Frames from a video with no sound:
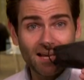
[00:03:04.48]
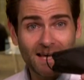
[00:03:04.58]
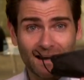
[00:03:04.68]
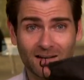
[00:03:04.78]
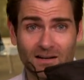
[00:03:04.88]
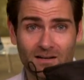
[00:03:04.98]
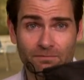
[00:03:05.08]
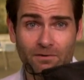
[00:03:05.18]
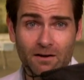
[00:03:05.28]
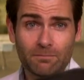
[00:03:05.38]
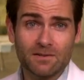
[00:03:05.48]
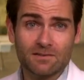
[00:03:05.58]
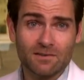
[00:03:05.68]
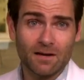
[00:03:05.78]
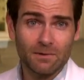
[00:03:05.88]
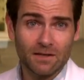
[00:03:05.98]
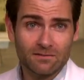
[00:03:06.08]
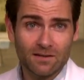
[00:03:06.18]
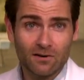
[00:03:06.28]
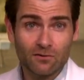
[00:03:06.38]
a K N ninety-five because it's not meeting
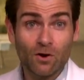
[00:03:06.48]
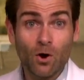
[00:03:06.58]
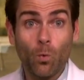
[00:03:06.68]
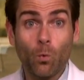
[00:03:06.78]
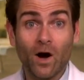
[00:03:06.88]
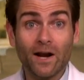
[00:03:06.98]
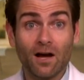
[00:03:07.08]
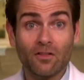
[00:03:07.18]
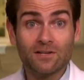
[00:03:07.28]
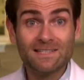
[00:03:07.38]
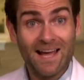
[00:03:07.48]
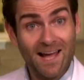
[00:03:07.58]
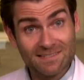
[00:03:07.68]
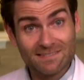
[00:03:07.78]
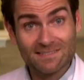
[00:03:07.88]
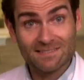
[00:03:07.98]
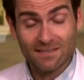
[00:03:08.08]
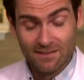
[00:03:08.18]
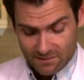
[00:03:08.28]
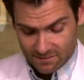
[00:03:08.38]
standards, what other tests
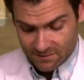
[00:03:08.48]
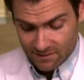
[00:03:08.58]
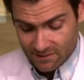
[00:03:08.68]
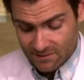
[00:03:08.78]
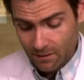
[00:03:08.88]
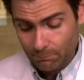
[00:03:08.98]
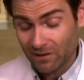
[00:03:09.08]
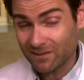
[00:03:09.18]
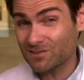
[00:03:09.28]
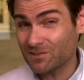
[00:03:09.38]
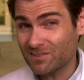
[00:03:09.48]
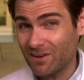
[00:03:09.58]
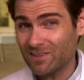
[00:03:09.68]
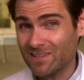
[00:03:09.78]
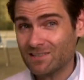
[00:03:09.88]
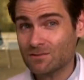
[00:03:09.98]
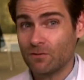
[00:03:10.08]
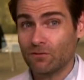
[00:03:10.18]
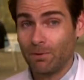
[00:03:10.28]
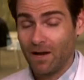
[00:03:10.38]
did they, did they skimp on? Because there's seven tests you
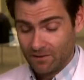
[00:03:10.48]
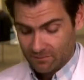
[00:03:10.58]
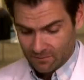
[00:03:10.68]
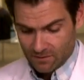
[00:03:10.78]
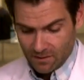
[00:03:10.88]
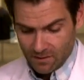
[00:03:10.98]
have to pass.